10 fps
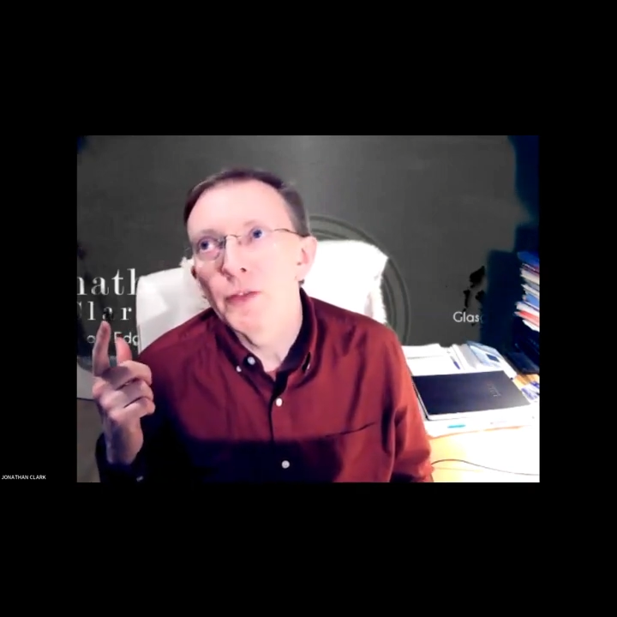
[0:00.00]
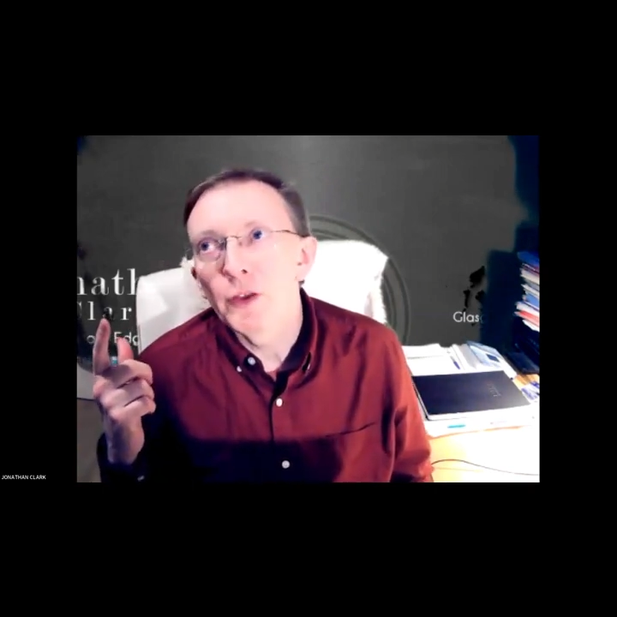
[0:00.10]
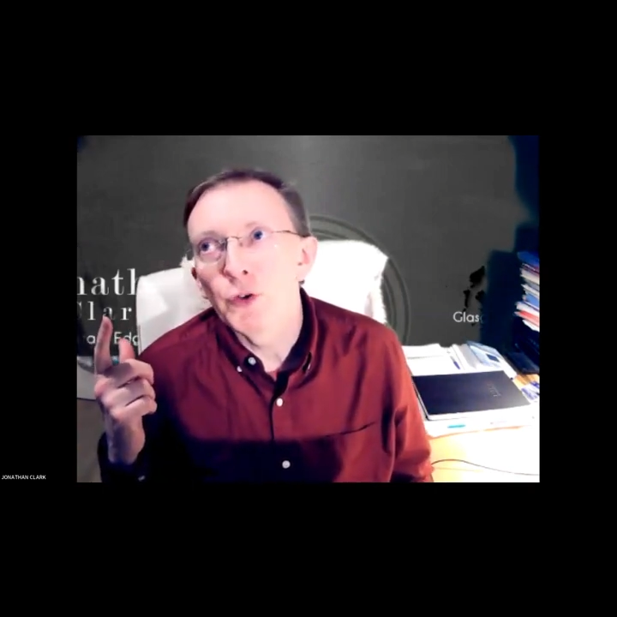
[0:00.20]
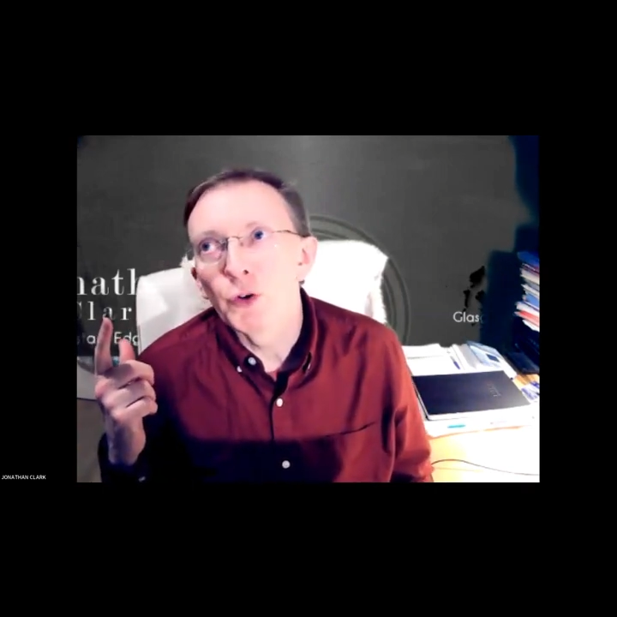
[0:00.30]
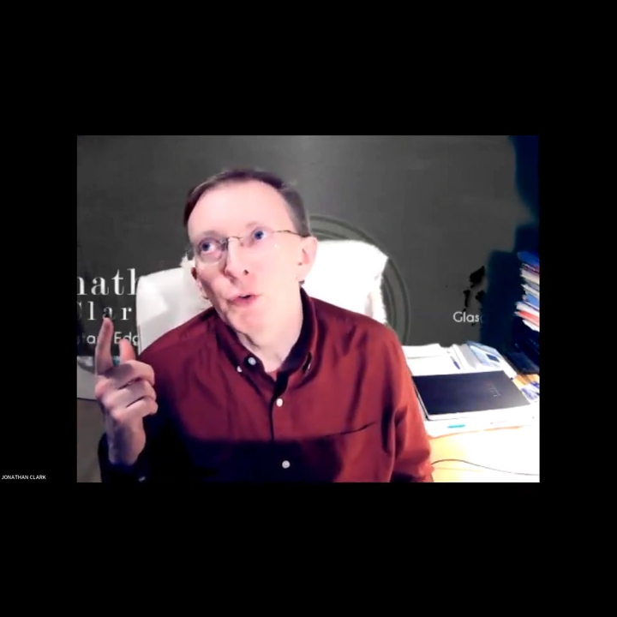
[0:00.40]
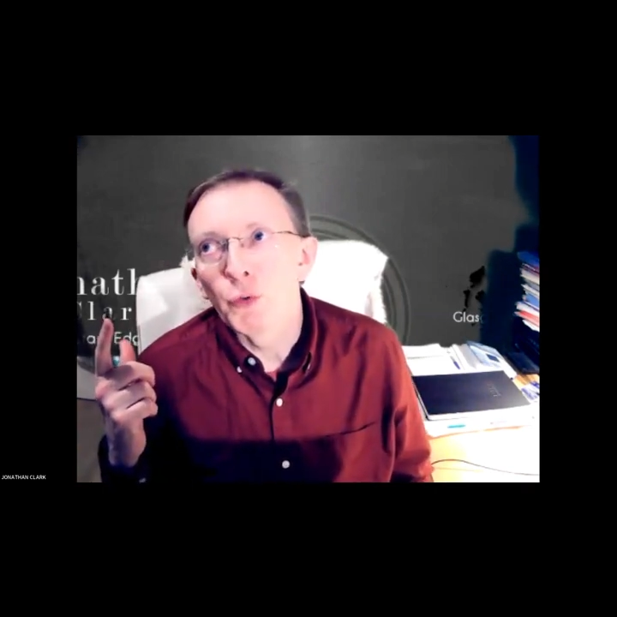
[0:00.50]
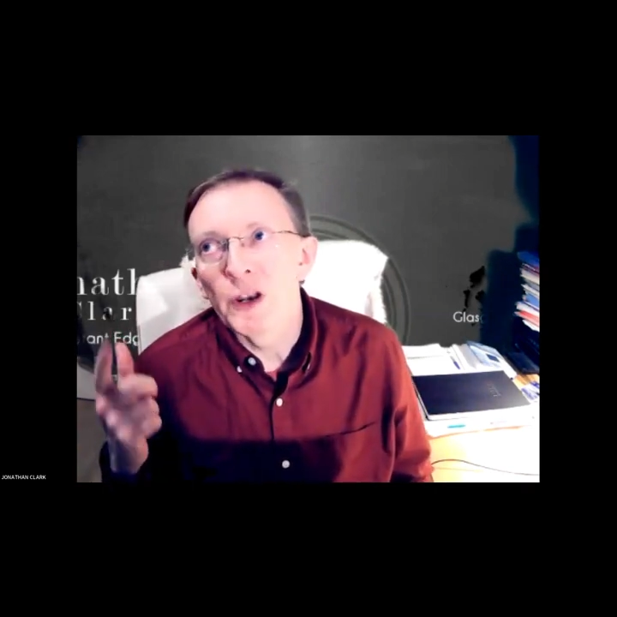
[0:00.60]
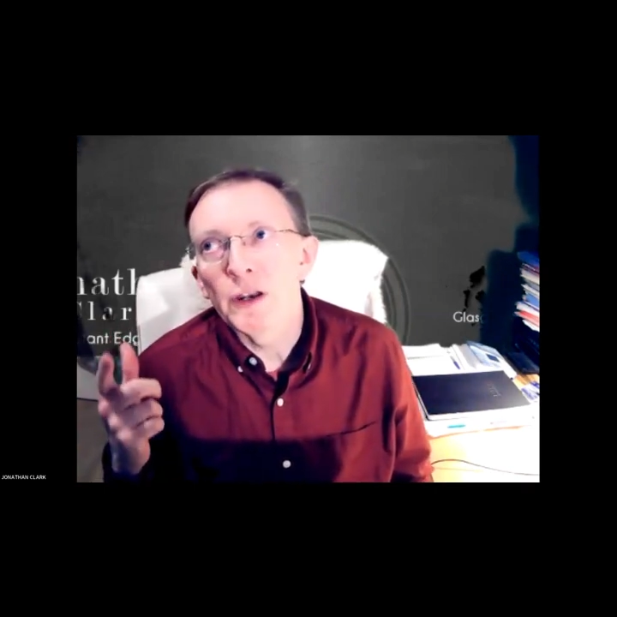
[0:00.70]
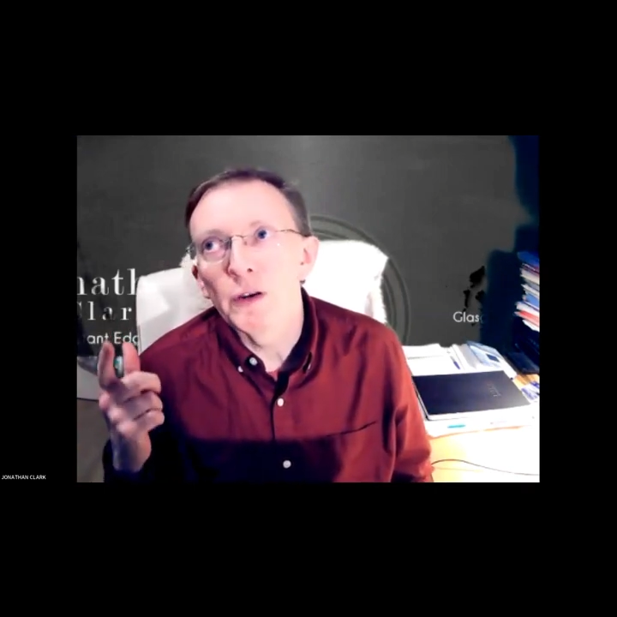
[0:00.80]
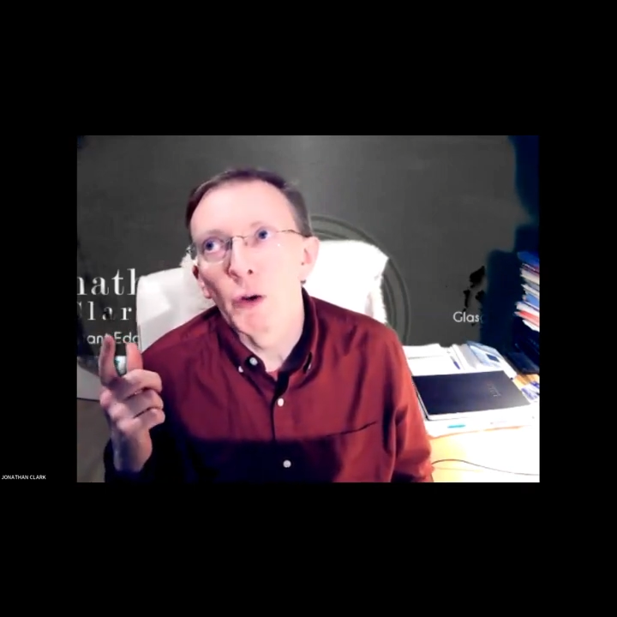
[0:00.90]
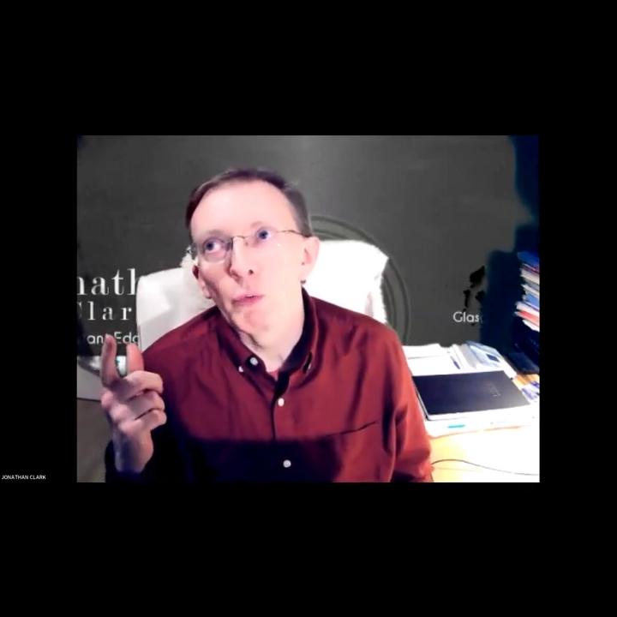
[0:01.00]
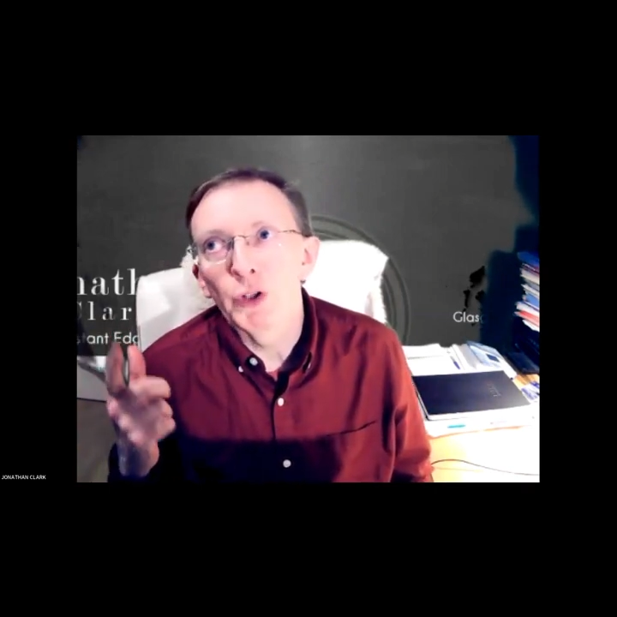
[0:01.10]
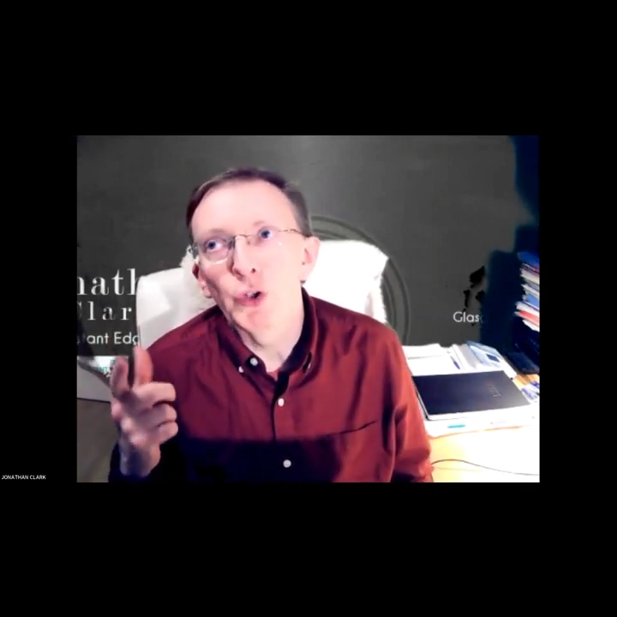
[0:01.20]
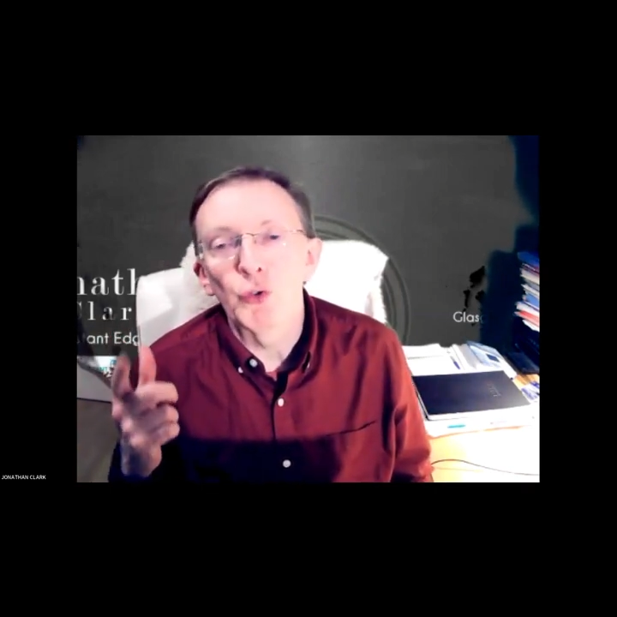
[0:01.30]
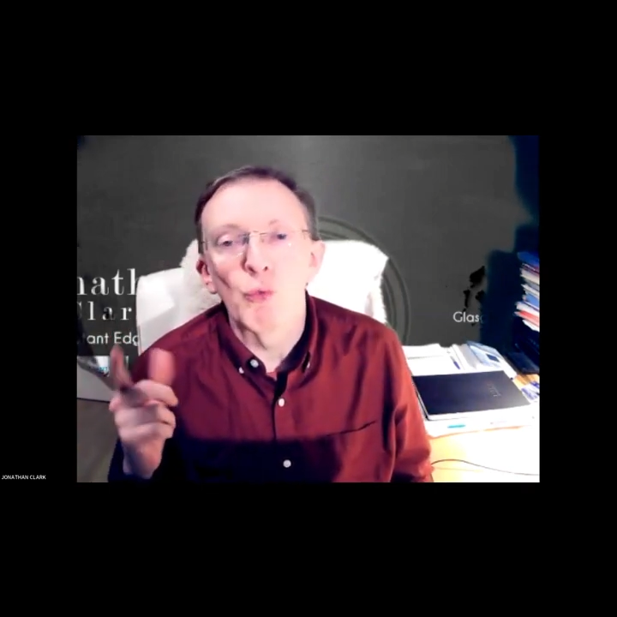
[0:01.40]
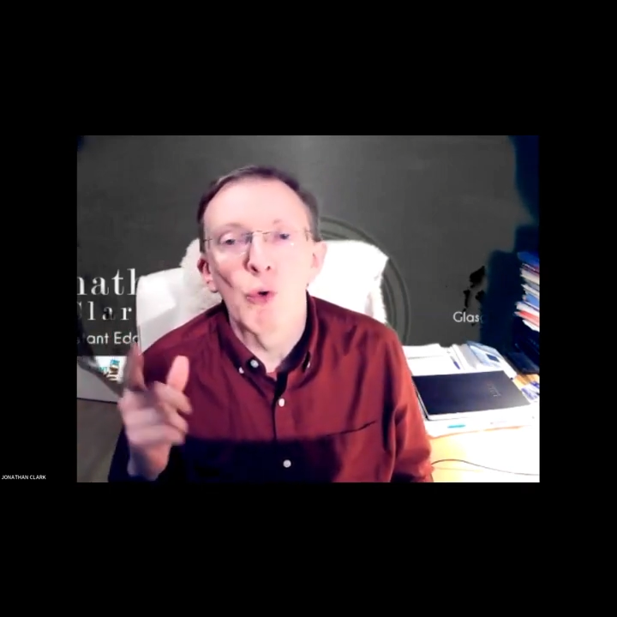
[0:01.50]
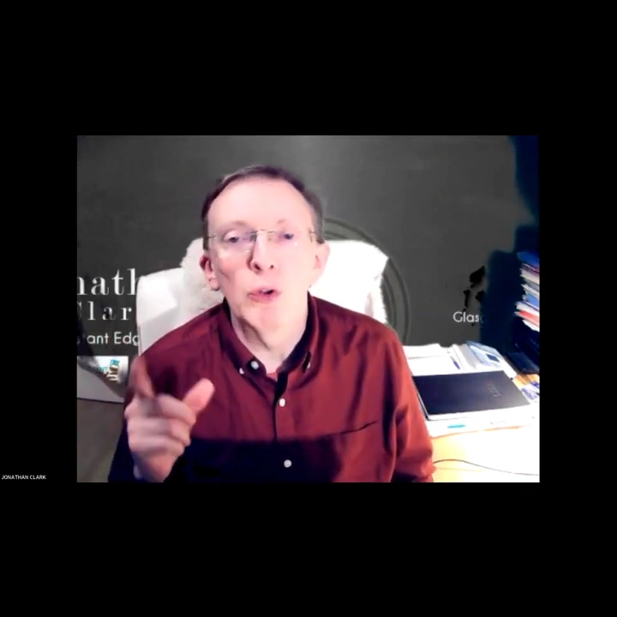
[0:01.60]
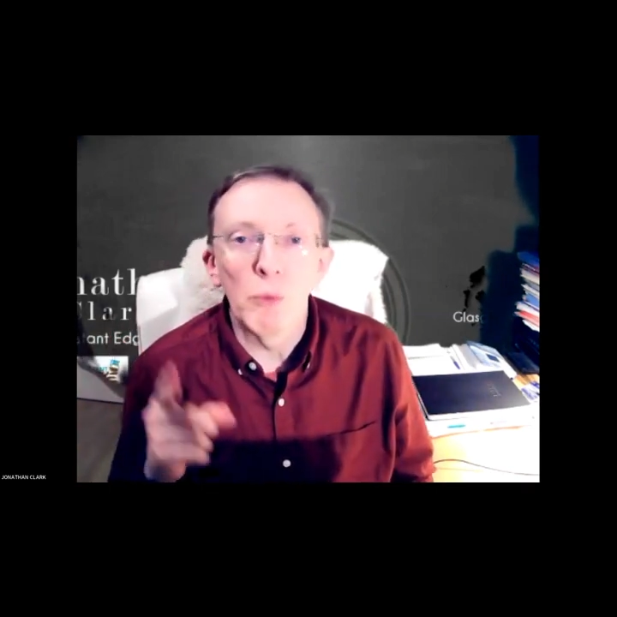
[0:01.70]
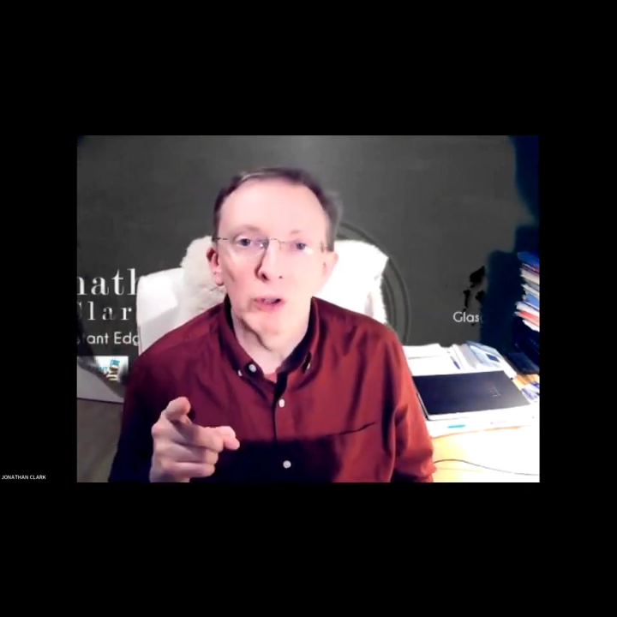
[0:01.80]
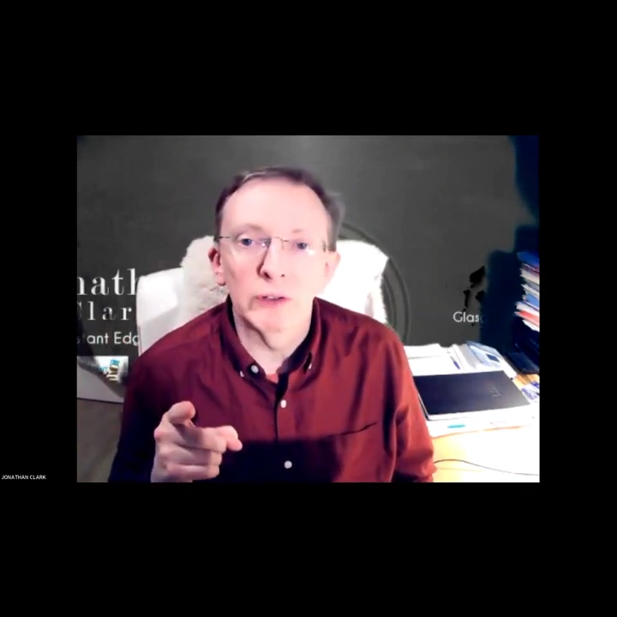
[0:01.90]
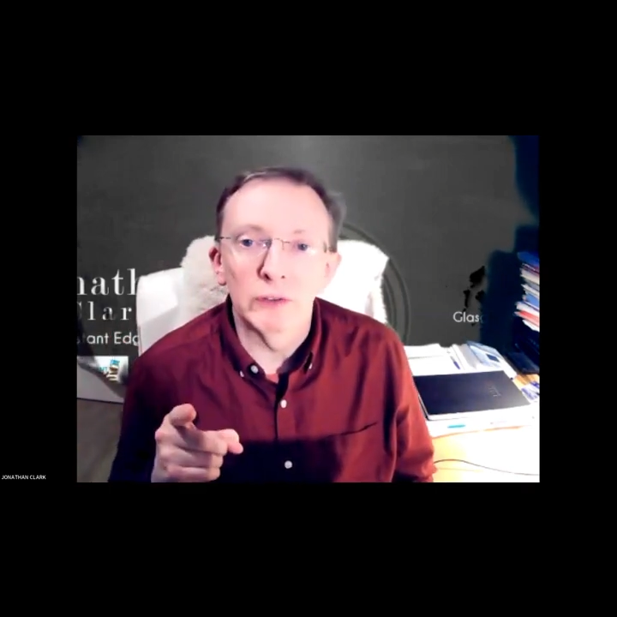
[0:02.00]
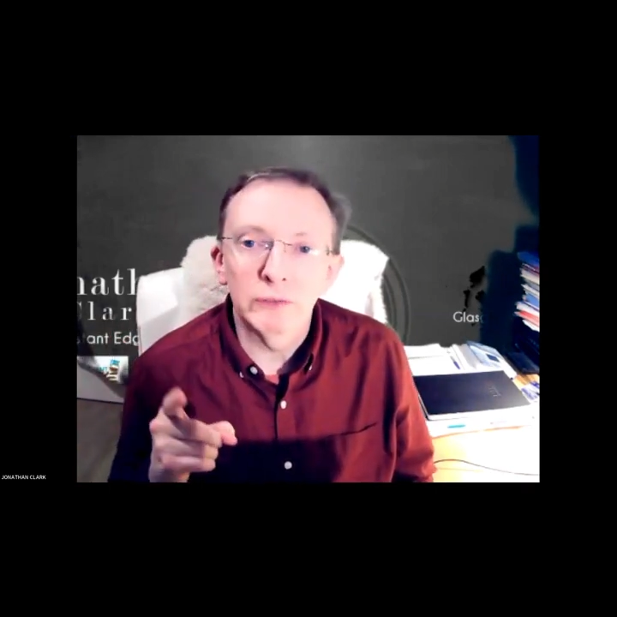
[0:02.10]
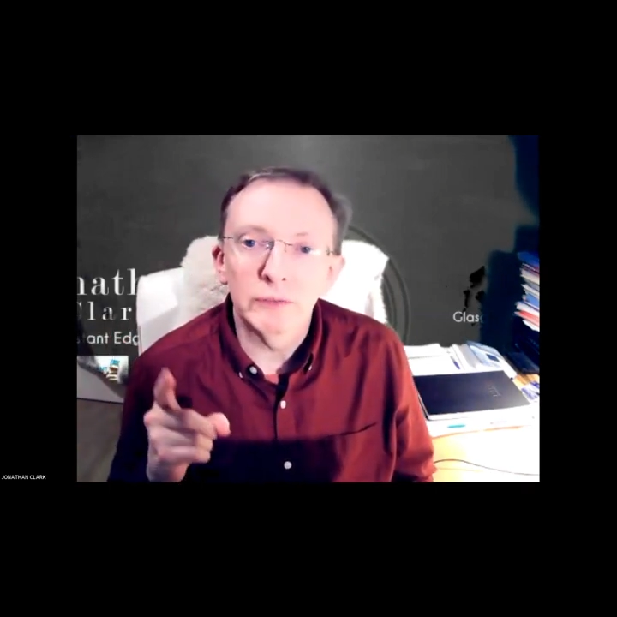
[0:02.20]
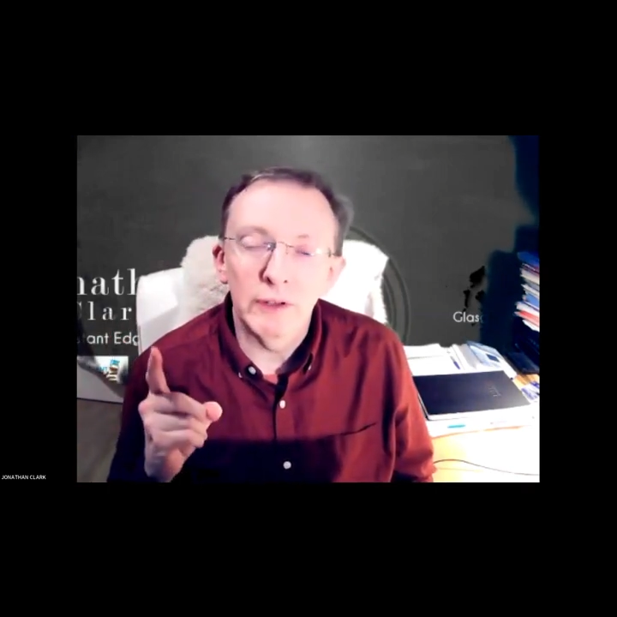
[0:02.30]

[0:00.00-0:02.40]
you're a really good role model